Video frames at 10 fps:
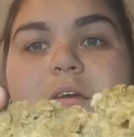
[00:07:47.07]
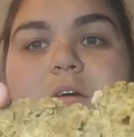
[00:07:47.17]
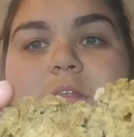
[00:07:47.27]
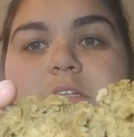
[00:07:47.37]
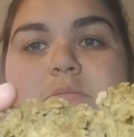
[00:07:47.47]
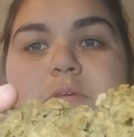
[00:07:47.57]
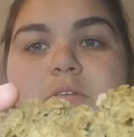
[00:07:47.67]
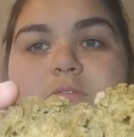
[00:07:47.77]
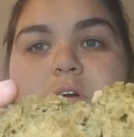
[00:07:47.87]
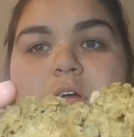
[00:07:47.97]
Oh, that's
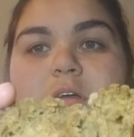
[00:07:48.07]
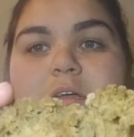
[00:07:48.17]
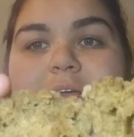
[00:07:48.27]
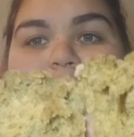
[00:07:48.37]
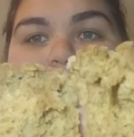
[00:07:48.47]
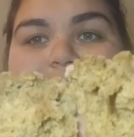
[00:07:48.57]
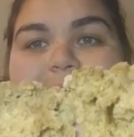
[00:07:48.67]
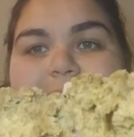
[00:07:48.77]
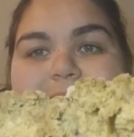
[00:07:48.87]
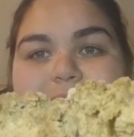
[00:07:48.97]
beautiful.
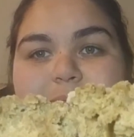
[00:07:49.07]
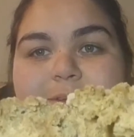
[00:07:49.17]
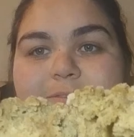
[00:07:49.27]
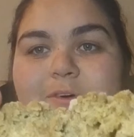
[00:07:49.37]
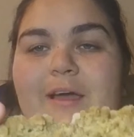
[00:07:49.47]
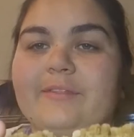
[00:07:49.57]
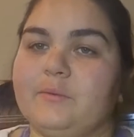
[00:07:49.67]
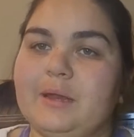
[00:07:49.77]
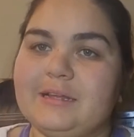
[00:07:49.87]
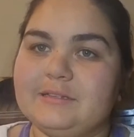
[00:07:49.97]
That is beautiful. And then
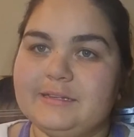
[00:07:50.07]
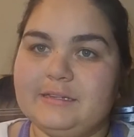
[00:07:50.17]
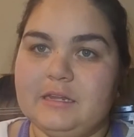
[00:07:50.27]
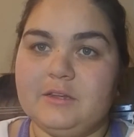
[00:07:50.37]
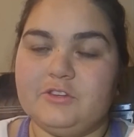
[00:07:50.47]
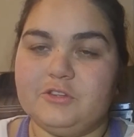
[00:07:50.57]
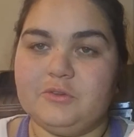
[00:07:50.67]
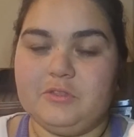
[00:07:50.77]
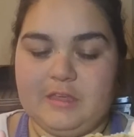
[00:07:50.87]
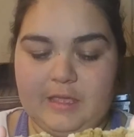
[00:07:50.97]
when I did
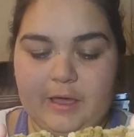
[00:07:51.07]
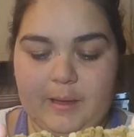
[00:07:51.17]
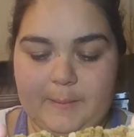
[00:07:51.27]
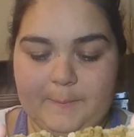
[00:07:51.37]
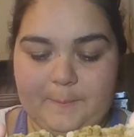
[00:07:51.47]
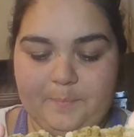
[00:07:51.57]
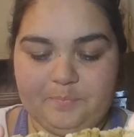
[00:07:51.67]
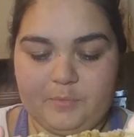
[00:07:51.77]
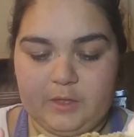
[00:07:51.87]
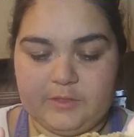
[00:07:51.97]
do the
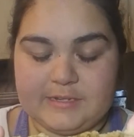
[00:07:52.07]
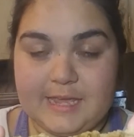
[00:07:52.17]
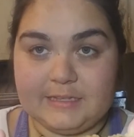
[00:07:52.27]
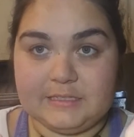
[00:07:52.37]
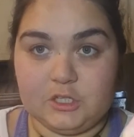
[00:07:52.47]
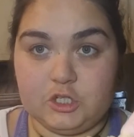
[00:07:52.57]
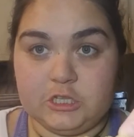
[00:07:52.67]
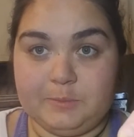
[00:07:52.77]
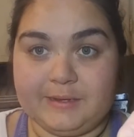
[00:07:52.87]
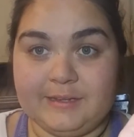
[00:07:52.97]
test, the
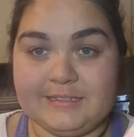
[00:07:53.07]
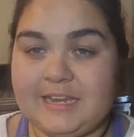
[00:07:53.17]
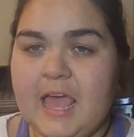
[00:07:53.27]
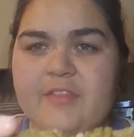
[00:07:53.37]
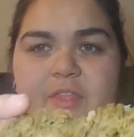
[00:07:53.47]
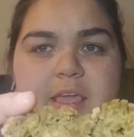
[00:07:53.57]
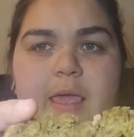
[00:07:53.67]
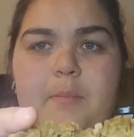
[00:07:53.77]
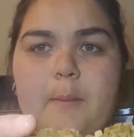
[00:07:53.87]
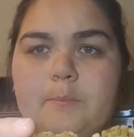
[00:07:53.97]
toothpick test, it
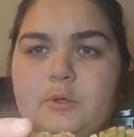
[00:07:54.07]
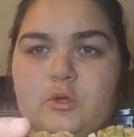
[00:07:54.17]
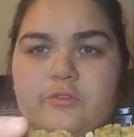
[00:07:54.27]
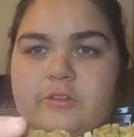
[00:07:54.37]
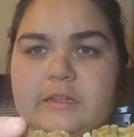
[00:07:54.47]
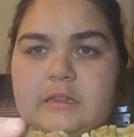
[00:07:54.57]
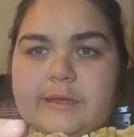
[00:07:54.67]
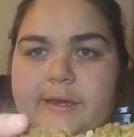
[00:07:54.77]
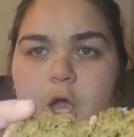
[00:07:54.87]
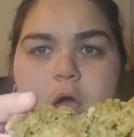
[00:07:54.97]
came out beautifully
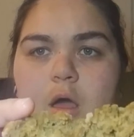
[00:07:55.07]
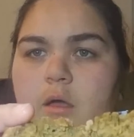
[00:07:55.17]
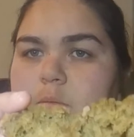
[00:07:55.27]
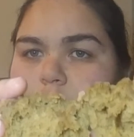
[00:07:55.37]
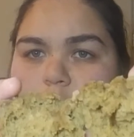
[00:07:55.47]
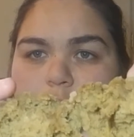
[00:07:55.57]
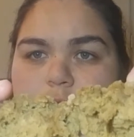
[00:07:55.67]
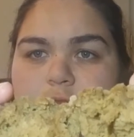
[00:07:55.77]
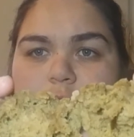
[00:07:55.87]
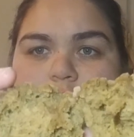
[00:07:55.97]
clean. Oh,
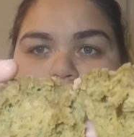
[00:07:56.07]
beautiful.